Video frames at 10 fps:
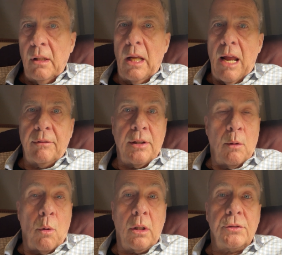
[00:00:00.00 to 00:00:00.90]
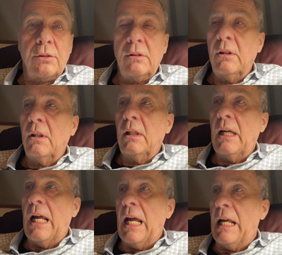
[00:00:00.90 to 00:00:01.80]
everything works,
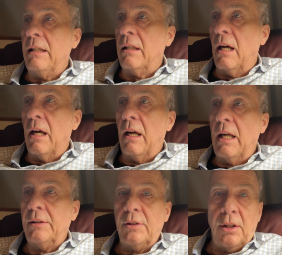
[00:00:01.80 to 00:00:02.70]
and it's an